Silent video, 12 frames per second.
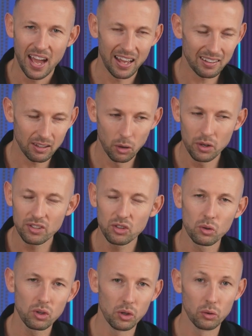As long as
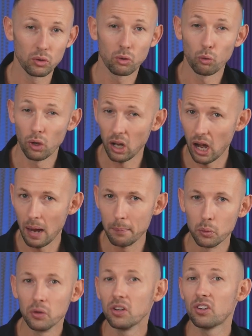you use
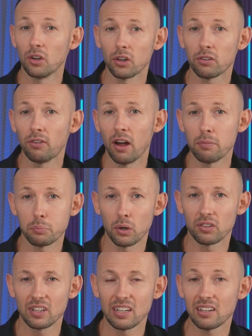reliable SOCKS 5
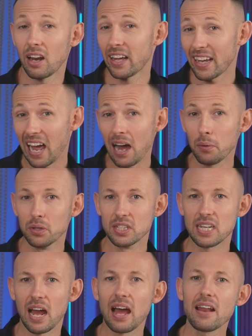proxies like
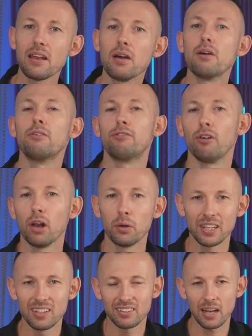ours and follow
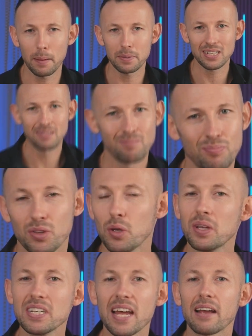these steps, you
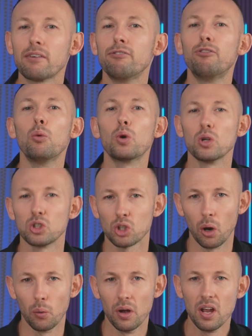can take full
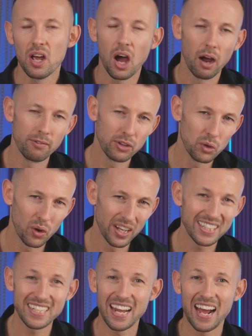control over your
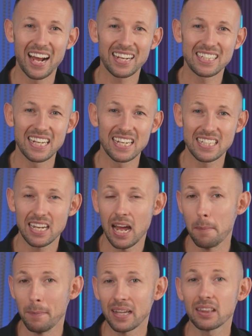internet access
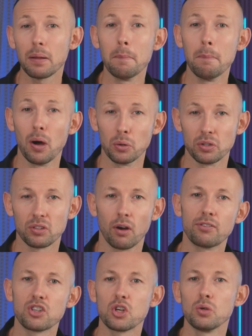and make the most
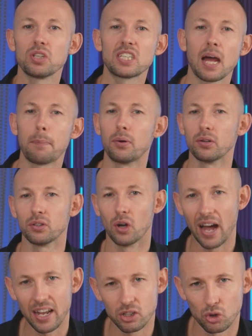of Tun2TAP on your
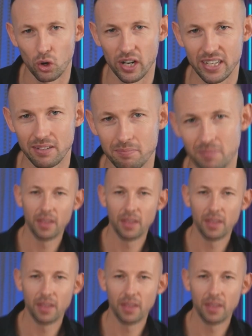Android.